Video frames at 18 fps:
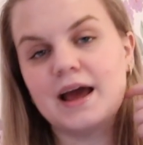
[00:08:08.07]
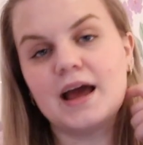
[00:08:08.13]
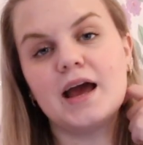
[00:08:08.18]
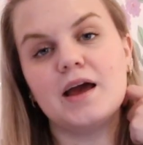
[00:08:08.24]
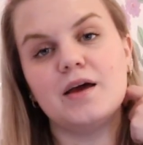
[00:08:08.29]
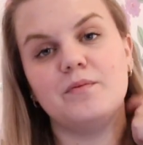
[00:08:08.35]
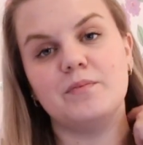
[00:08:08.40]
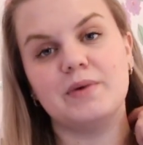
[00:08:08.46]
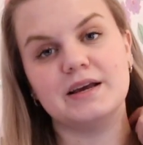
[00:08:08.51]

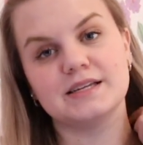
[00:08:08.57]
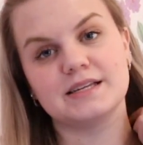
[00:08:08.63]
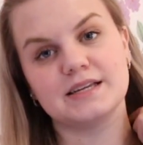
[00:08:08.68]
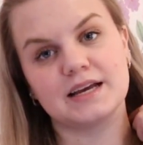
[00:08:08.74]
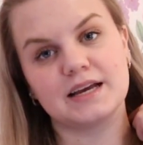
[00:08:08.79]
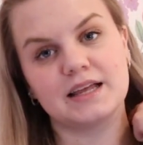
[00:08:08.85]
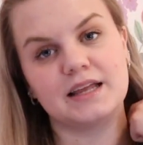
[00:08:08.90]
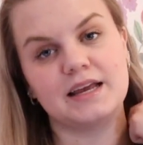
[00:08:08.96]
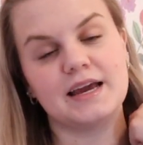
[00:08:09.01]
and
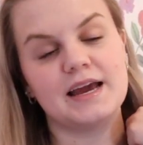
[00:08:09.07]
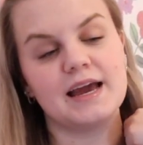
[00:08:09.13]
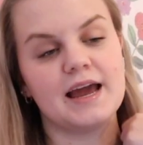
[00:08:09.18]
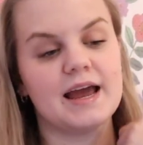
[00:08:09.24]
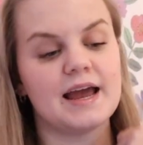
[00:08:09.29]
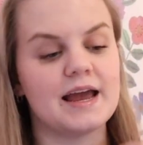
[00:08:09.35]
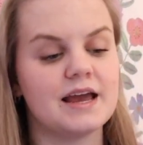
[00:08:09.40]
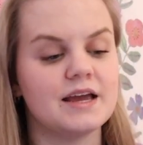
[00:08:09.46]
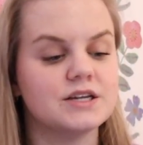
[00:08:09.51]
basically
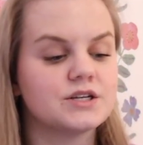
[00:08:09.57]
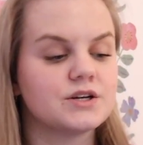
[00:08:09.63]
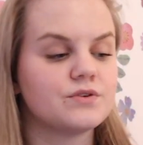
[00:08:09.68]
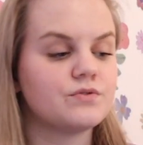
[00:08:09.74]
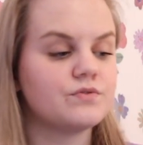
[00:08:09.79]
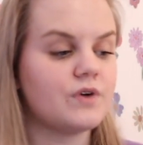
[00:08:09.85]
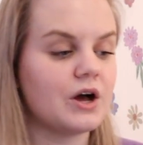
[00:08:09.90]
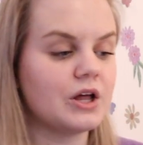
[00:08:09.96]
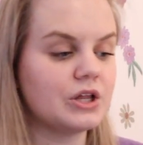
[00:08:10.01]
it
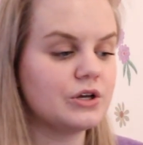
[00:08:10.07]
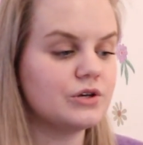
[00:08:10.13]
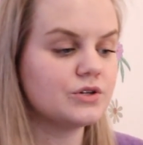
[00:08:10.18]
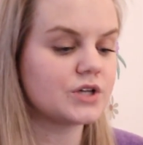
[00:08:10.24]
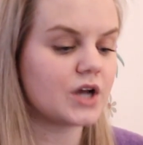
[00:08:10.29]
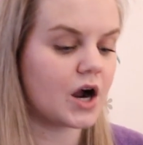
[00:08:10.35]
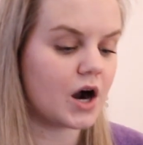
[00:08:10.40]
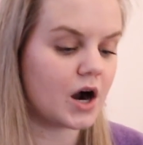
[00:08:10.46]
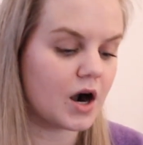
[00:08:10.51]

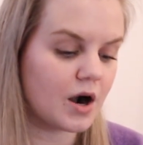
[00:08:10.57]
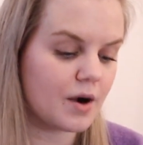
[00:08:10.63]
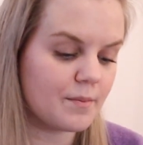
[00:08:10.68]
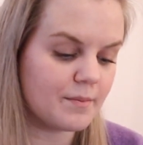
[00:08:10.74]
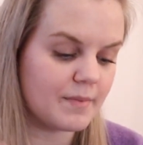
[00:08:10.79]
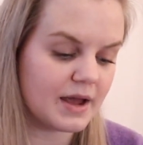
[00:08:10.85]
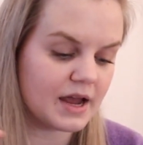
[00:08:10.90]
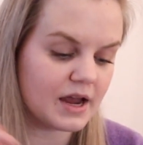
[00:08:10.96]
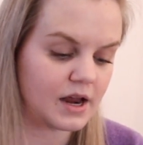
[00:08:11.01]
follows our
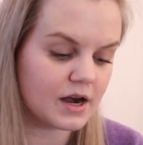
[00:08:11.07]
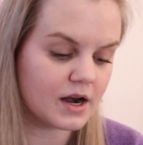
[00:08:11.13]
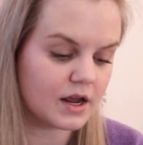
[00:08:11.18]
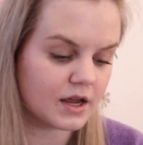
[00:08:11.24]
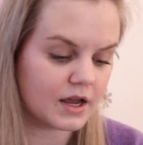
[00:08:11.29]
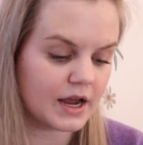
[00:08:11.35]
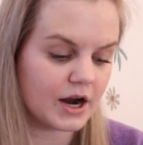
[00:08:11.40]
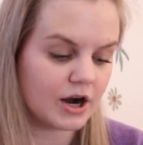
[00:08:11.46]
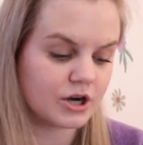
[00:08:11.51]
main
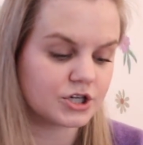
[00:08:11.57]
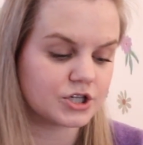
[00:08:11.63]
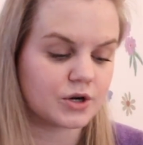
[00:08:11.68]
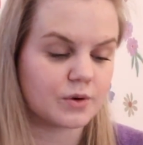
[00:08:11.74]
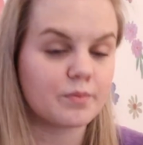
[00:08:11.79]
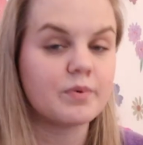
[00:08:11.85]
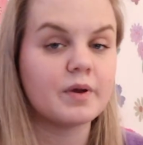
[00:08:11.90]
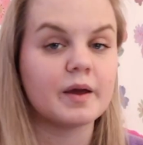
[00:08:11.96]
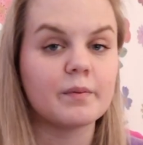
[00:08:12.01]

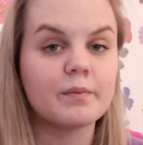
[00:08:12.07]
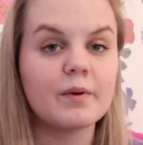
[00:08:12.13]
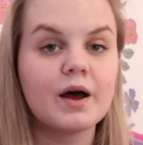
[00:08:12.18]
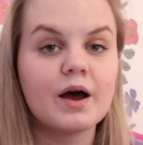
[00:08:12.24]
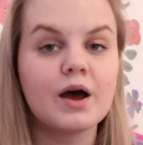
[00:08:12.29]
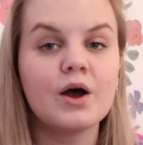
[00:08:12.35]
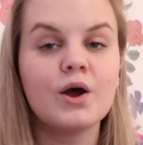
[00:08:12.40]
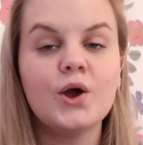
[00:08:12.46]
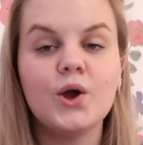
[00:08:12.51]
character
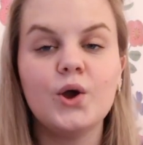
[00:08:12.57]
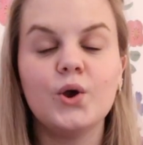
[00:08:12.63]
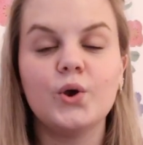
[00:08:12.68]
Pippa,